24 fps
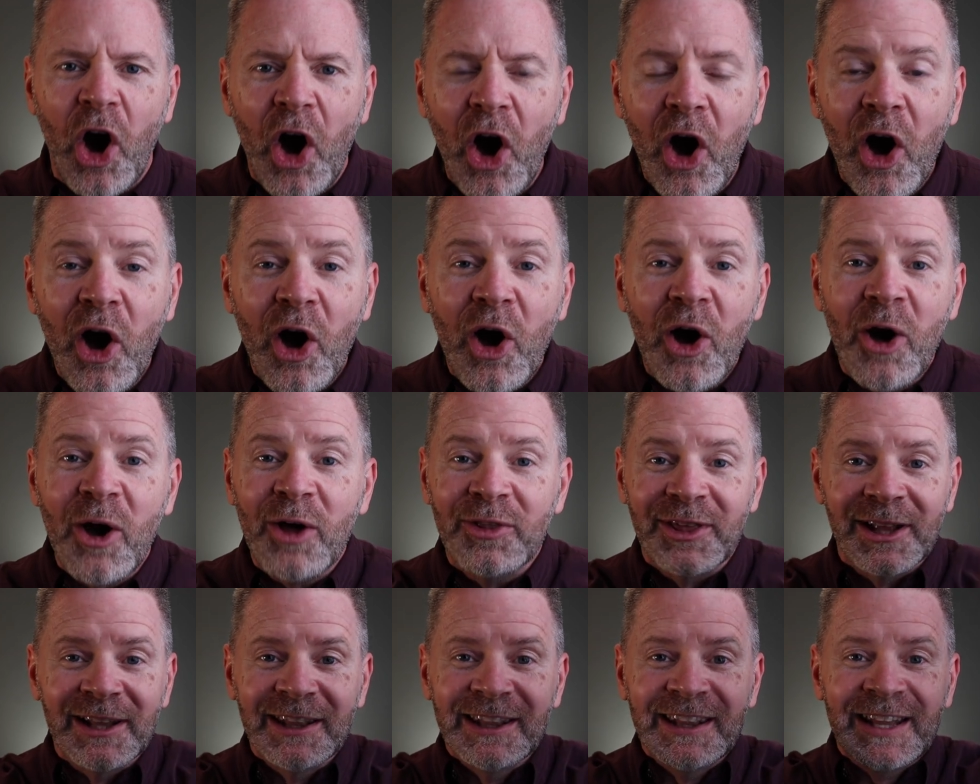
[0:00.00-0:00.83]
all
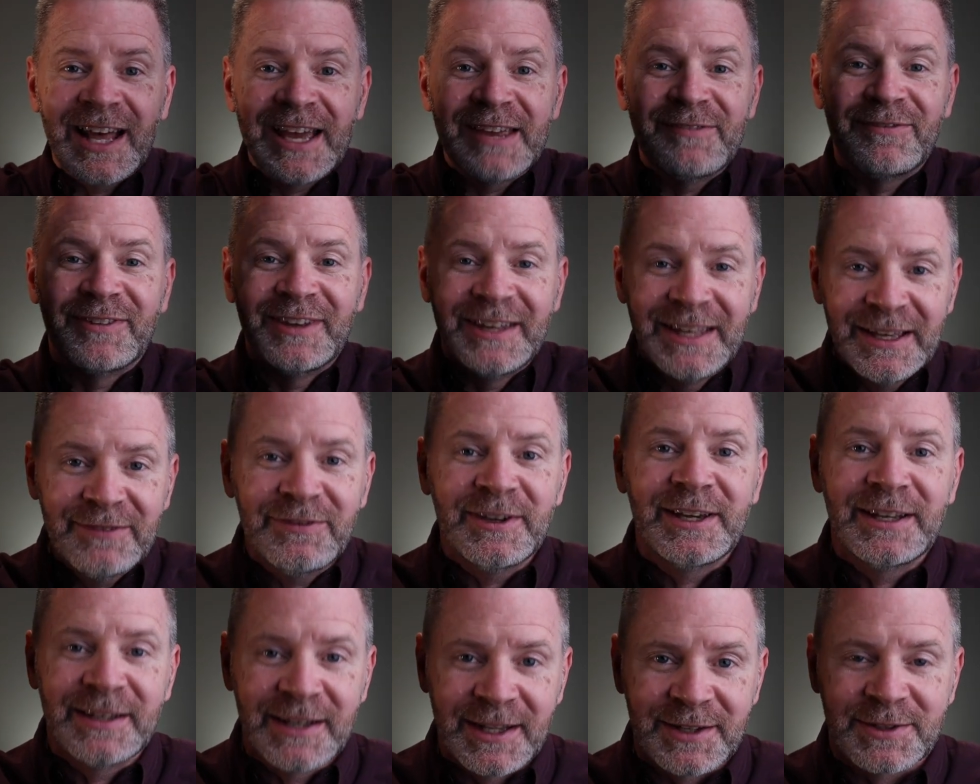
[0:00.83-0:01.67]
the life
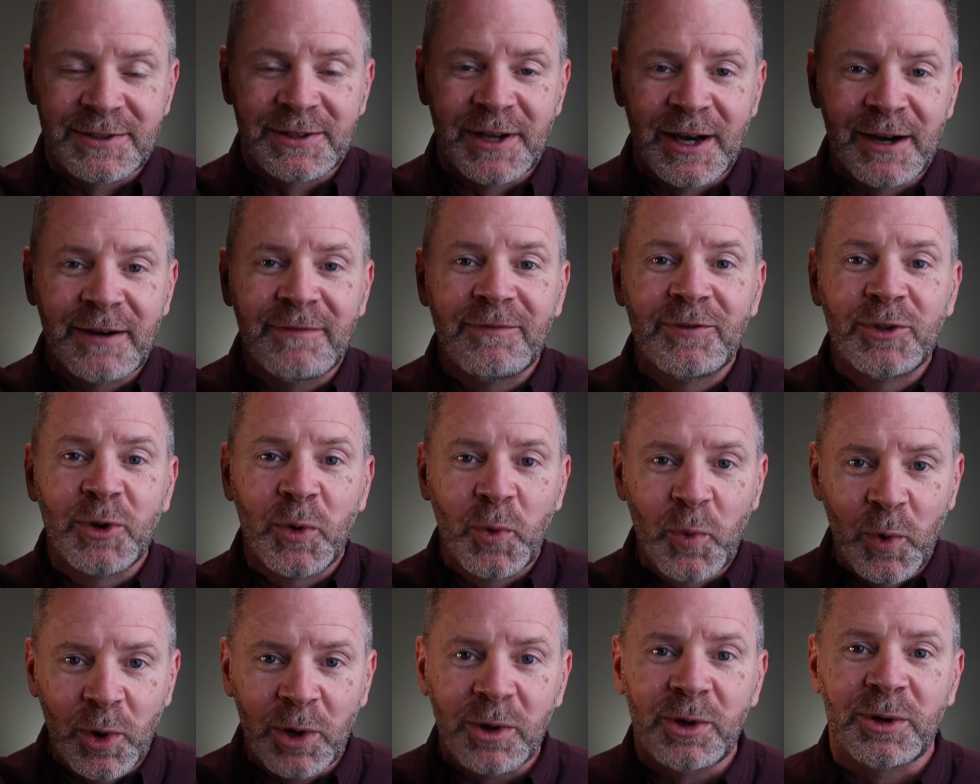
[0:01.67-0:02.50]
givingness of the
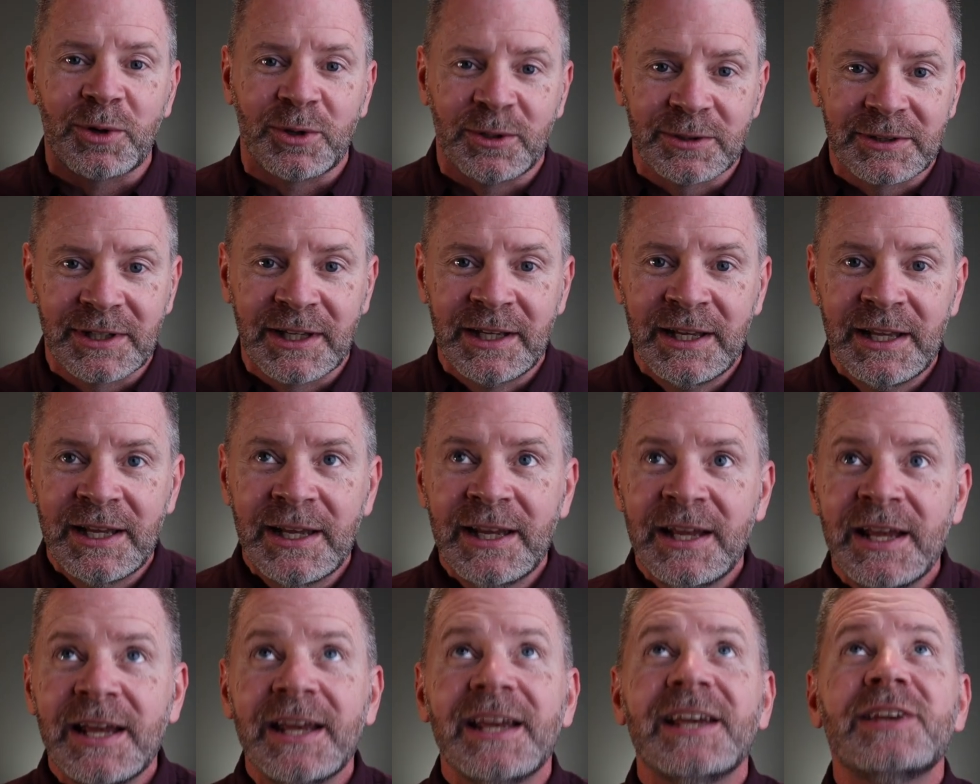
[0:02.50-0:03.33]
world
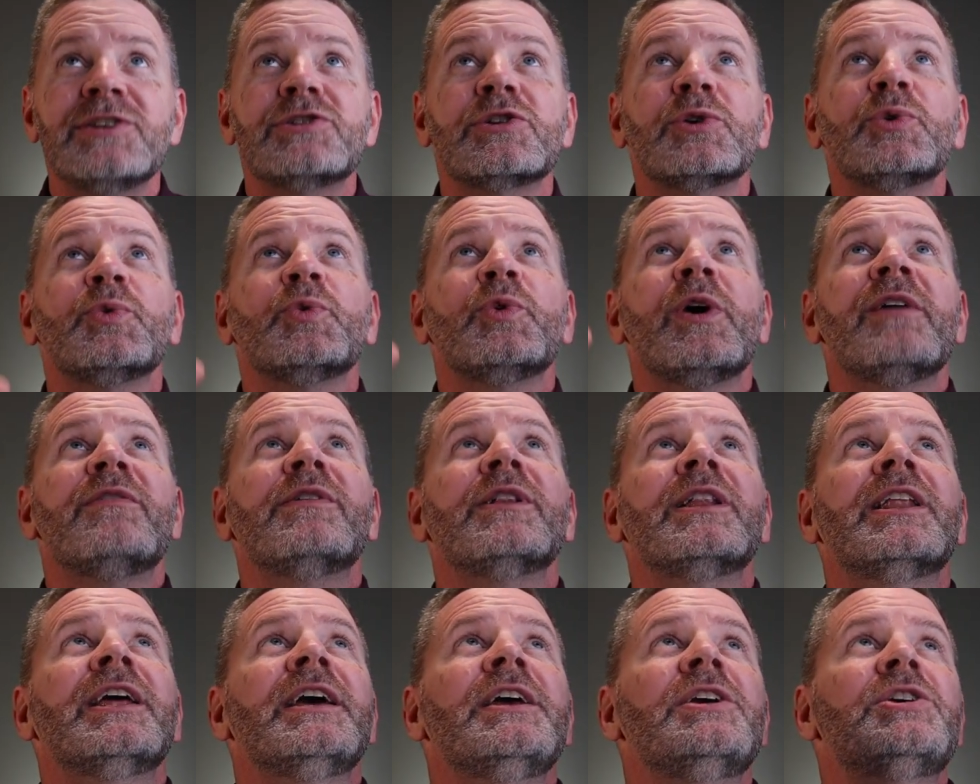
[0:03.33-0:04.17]
is a
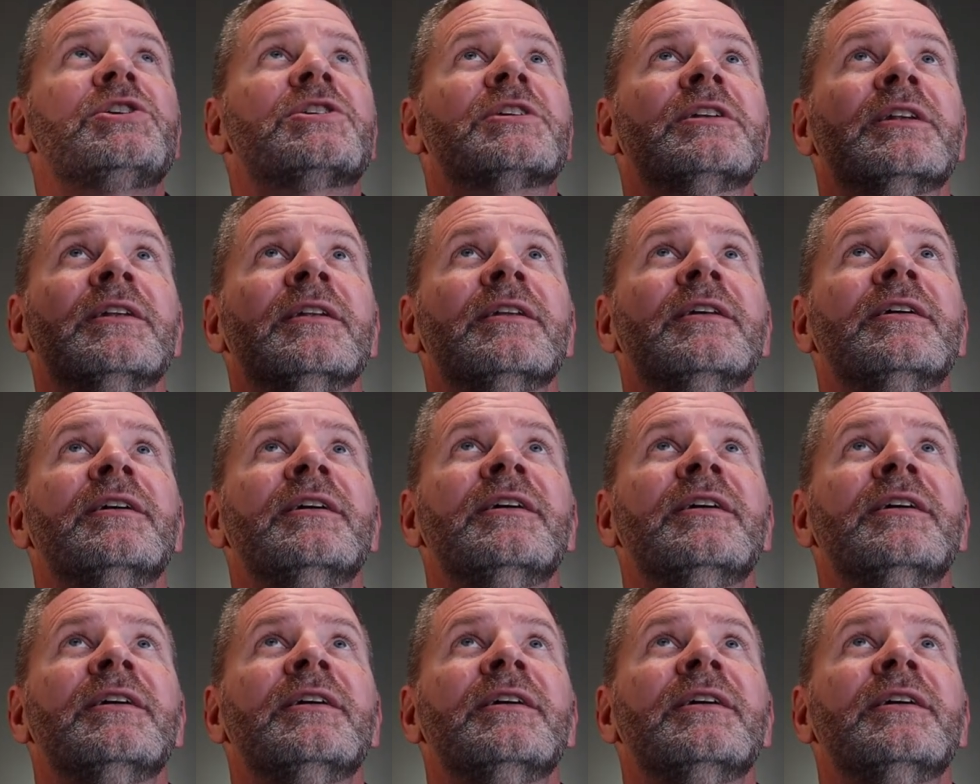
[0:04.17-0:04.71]
revelation